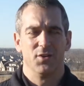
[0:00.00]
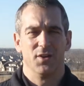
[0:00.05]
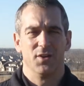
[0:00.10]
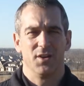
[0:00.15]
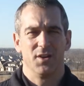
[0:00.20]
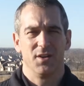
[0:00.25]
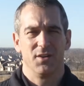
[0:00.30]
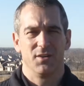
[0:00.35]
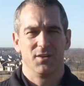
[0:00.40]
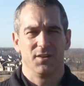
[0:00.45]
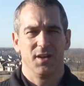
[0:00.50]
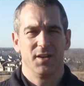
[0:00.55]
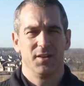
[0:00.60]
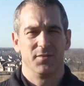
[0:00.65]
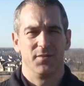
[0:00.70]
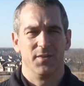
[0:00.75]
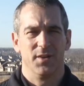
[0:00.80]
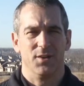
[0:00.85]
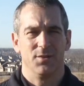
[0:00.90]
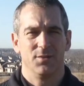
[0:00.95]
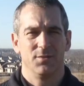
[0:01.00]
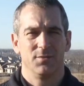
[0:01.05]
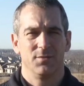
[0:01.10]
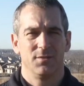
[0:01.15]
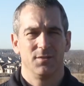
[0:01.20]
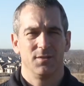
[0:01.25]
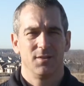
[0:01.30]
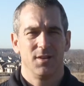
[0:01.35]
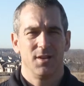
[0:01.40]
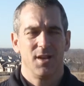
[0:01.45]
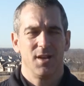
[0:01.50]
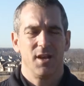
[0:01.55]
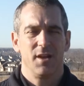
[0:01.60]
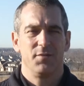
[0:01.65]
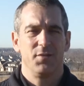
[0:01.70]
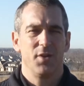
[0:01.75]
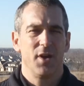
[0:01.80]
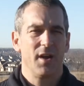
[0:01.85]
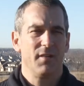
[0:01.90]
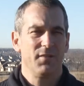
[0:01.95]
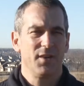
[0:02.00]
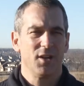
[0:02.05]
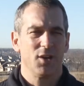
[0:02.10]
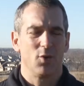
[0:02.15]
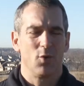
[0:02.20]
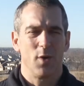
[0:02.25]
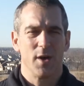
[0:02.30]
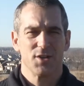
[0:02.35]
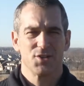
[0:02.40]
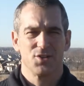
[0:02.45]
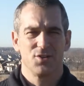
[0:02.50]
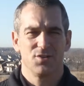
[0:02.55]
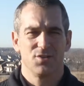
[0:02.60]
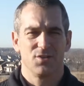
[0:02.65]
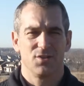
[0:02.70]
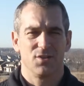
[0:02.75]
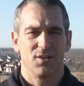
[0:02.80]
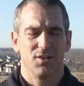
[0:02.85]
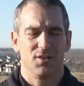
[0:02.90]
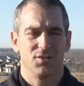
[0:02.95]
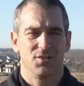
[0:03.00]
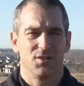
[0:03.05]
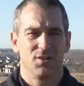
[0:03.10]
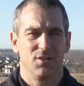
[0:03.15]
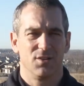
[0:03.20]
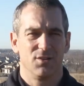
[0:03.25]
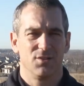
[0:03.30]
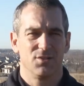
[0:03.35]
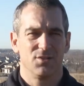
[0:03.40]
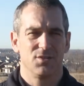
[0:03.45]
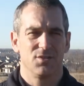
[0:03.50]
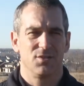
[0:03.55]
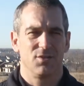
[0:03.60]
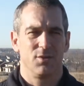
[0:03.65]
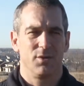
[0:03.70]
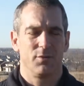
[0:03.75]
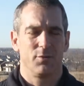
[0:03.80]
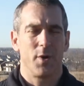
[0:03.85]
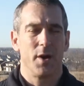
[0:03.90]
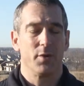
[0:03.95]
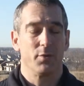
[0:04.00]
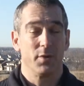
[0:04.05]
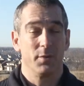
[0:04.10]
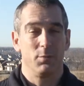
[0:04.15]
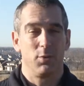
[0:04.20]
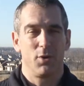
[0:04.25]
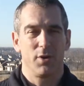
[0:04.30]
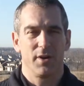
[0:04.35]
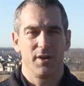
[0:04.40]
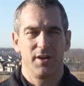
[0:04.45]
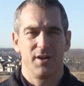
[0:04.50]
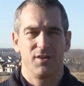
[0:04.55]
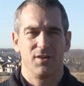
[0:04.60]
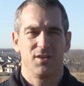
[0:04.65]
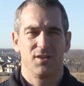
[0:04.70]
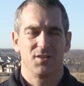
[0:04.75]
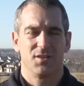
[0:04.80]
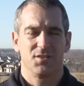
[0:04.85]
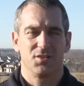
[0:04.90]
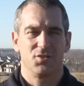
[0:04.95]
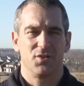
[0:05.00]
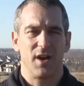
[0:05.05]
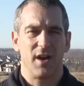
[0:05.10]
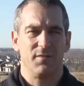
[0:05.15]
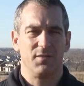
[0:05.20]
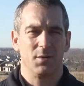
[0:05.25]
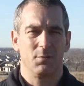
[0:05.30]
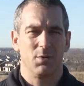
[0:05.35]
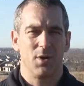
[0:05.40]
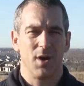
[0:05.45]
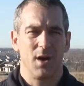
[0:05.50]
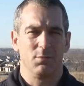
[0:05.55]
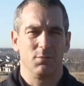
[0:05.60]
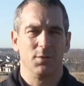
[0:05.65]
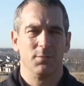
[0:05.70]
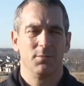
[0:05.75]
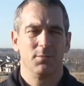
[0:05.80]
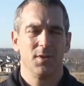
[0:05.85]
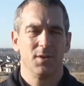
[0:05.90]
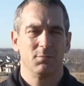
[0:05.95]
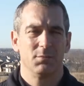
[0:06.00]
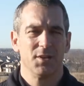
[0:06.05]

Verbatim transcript: unit here in Lakeville. If you have any questions or concerns or want to report an area that's a traffic problem,